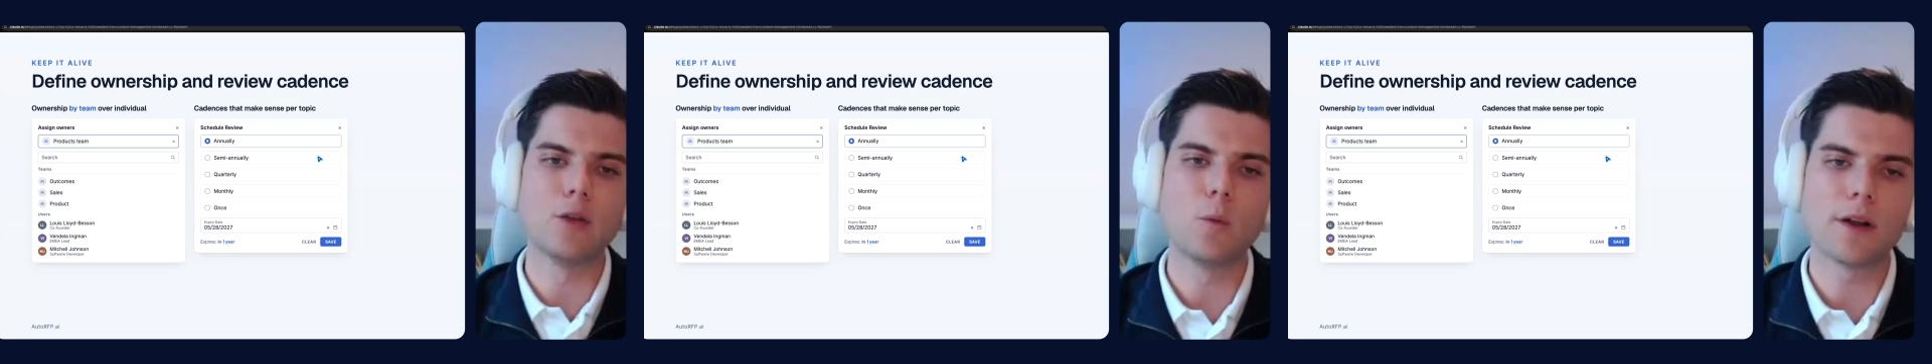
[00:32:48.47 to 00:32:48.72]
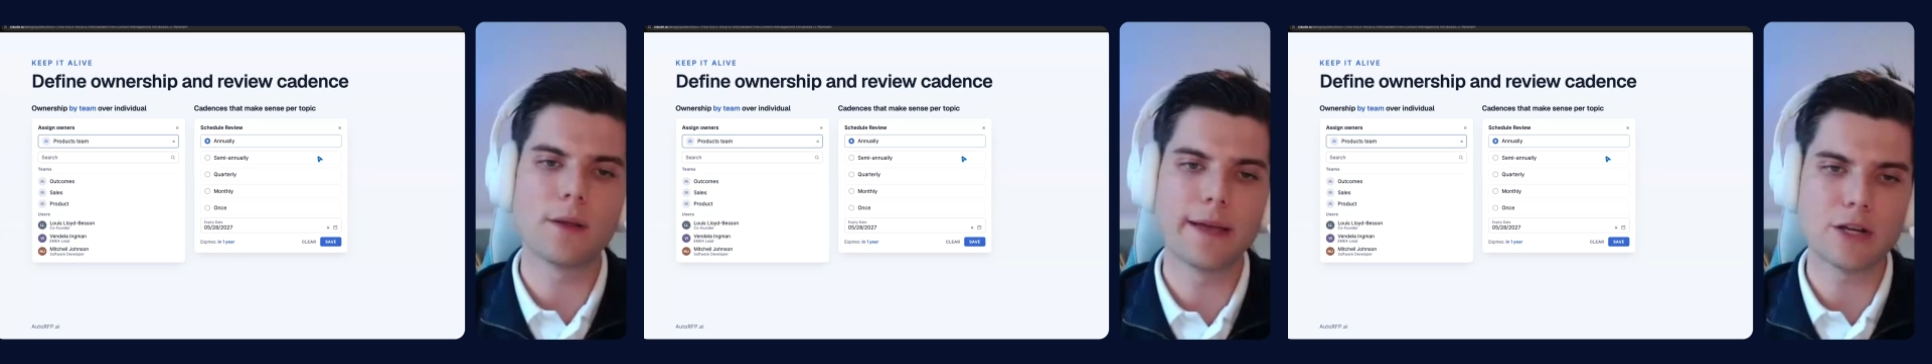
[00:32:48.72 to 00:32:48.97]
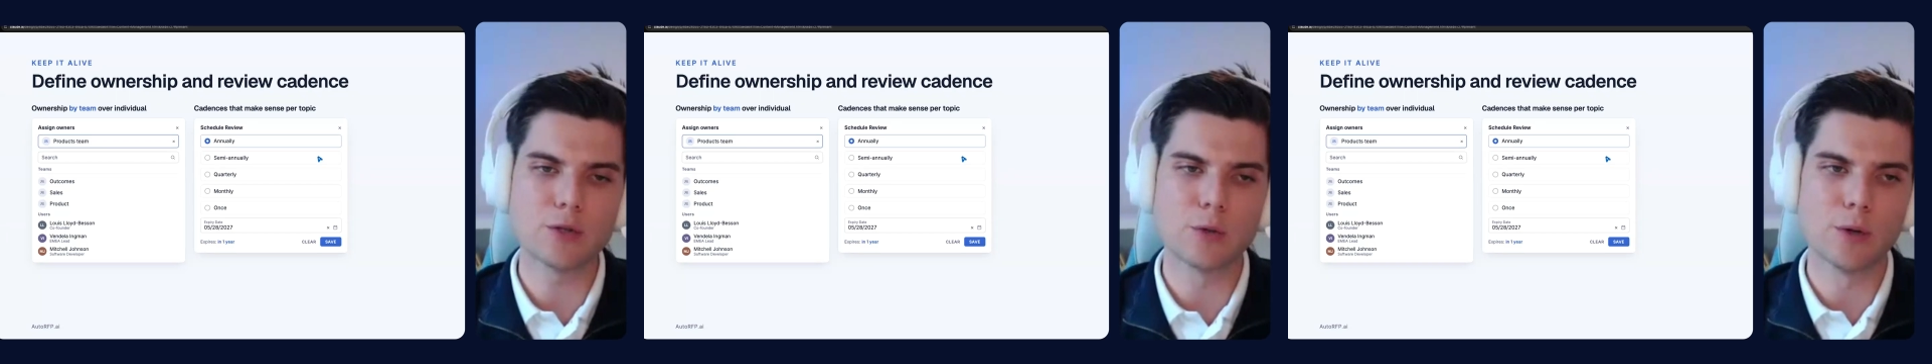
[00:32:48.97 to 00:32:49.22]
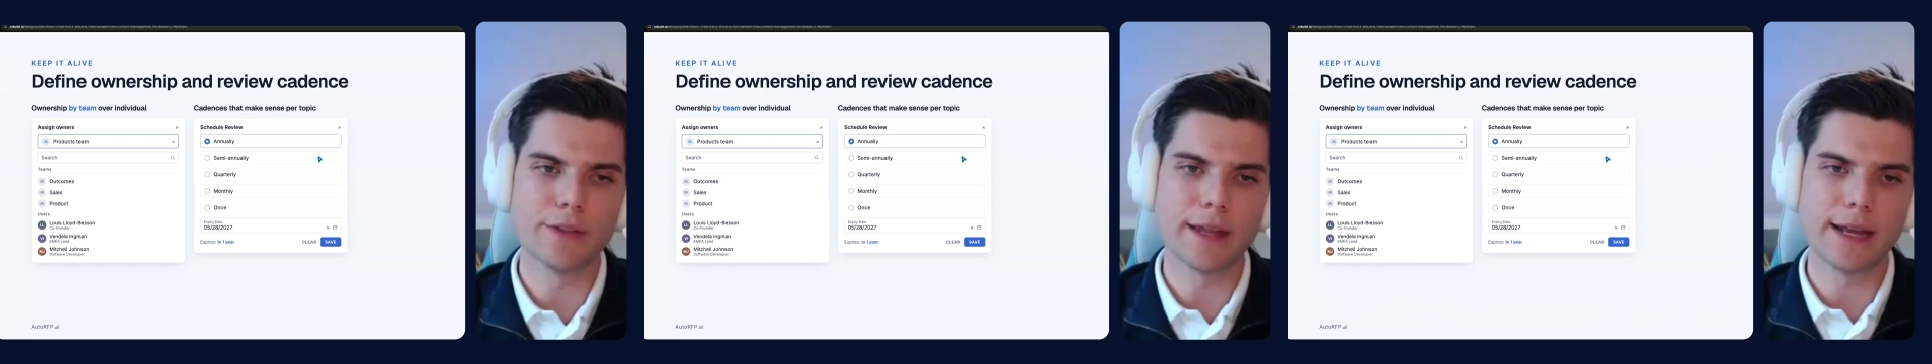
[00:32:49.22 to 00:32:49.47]
You want to make
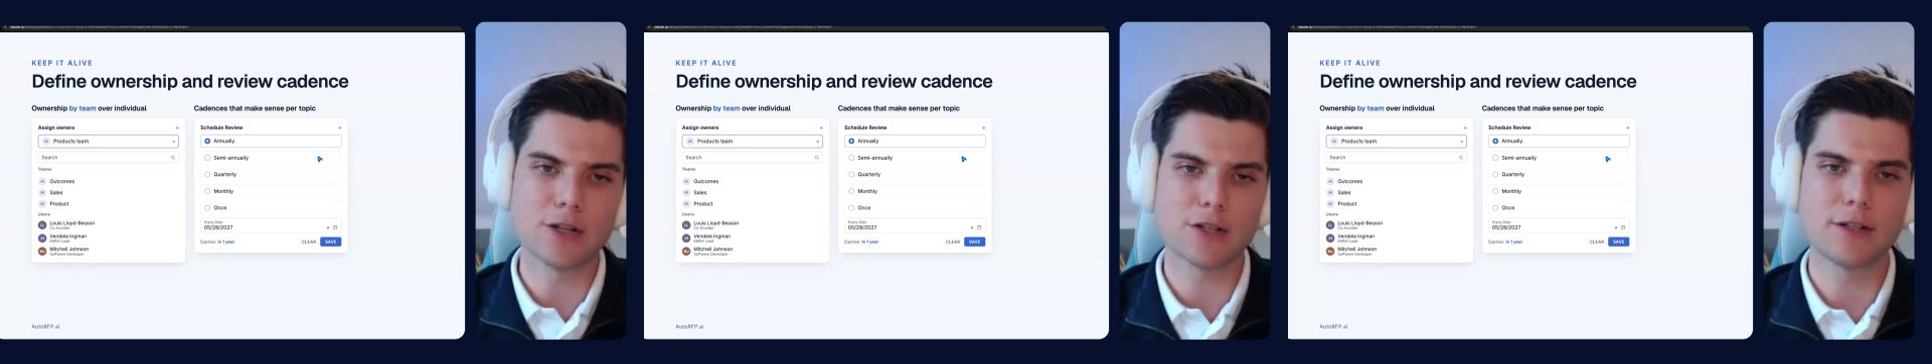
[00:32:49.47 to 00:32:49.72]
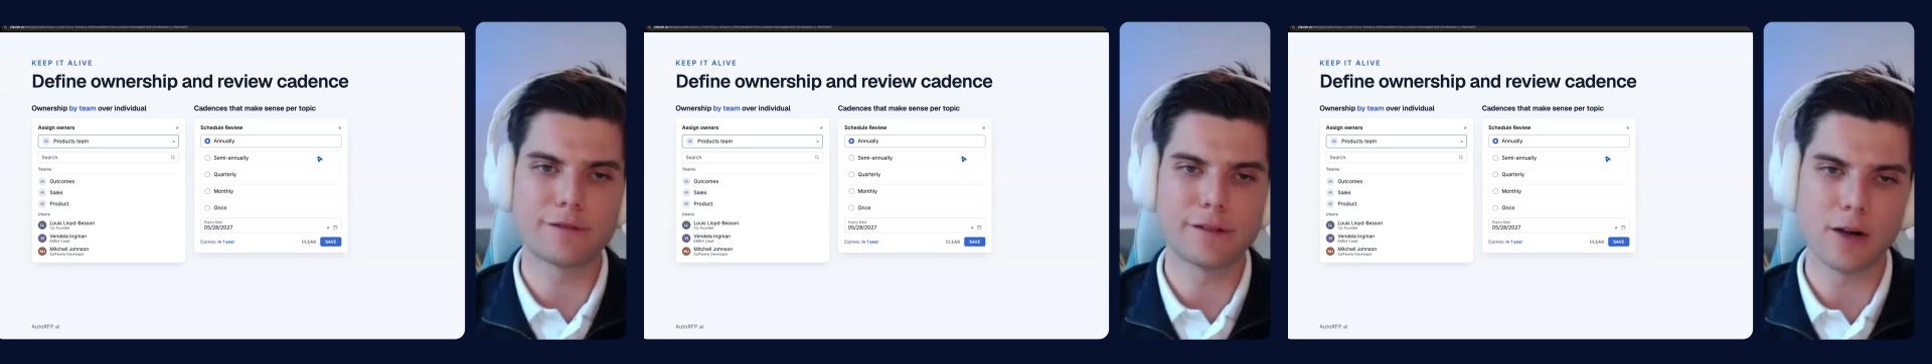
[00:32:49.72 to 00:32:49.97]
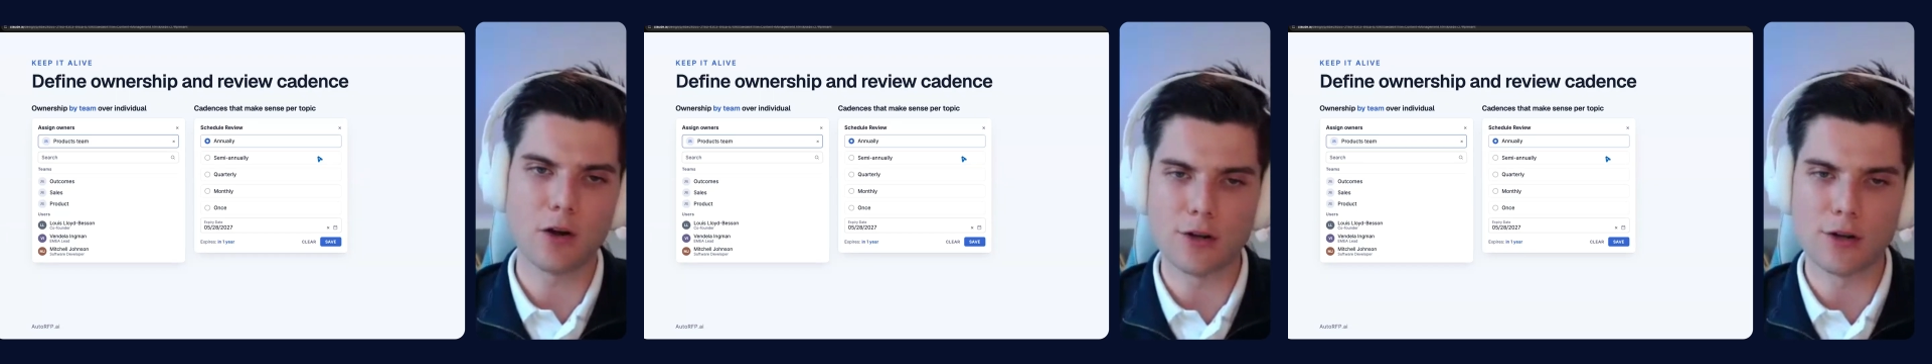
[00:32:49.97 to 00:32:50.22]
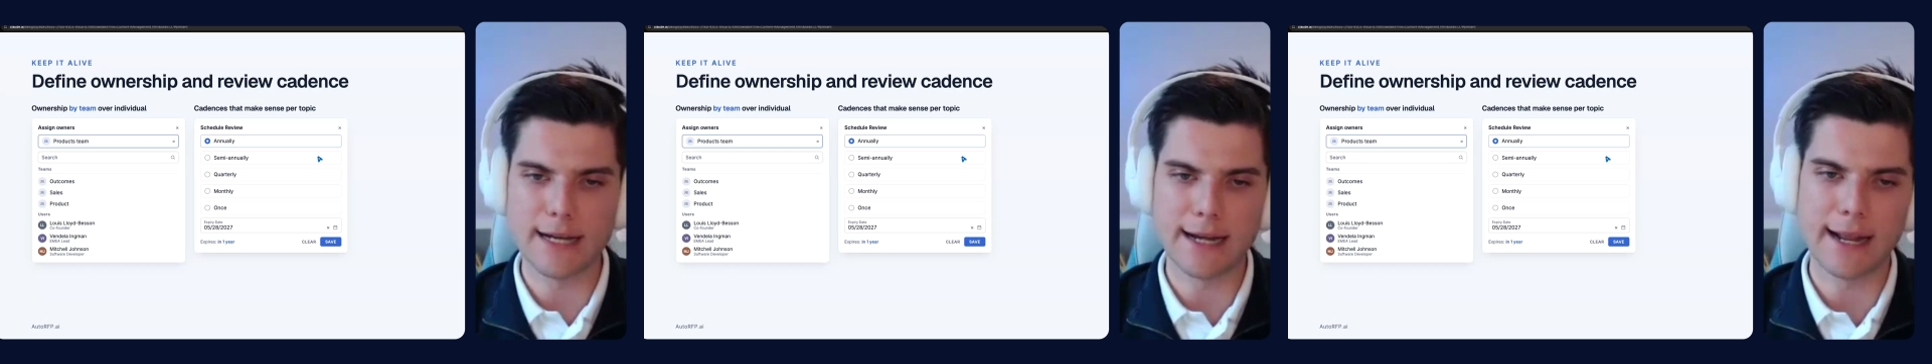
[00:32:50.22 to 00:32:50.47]
sure that each different
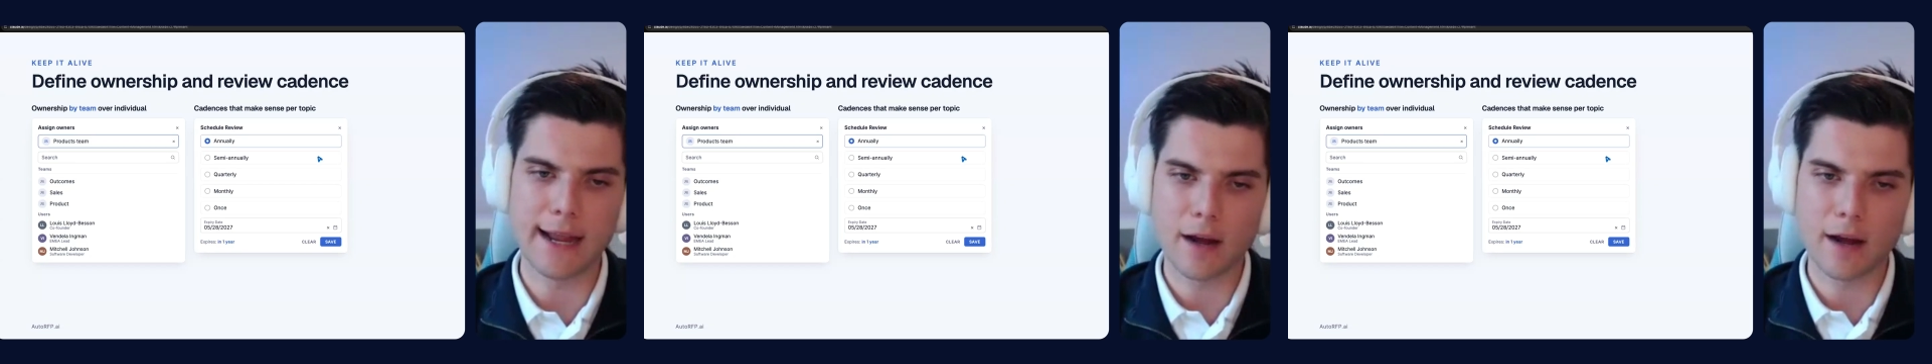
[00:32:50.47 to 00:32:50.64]
content